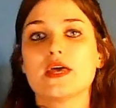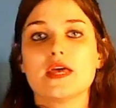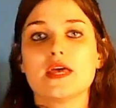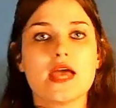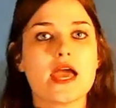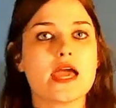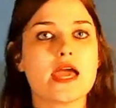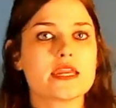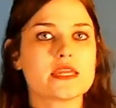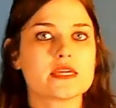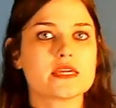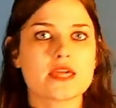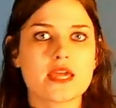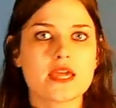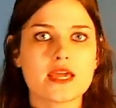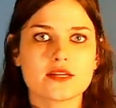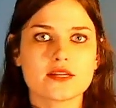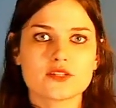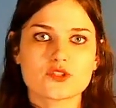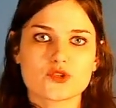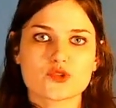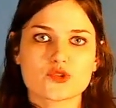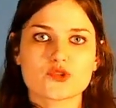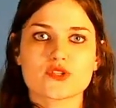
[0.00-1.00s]
any
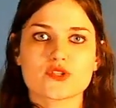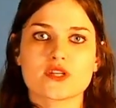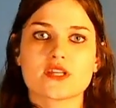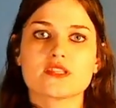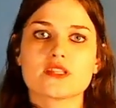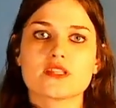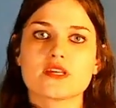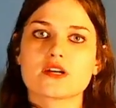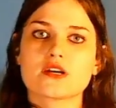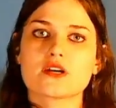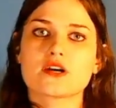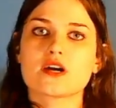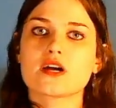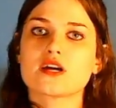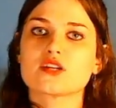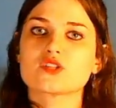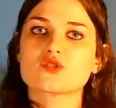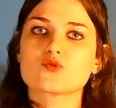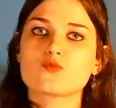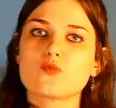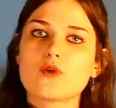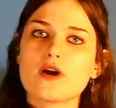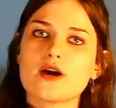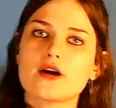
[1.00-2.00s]
cancers in there as
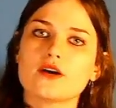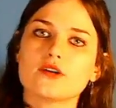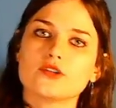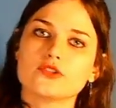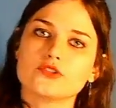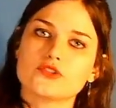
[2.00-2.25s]
well.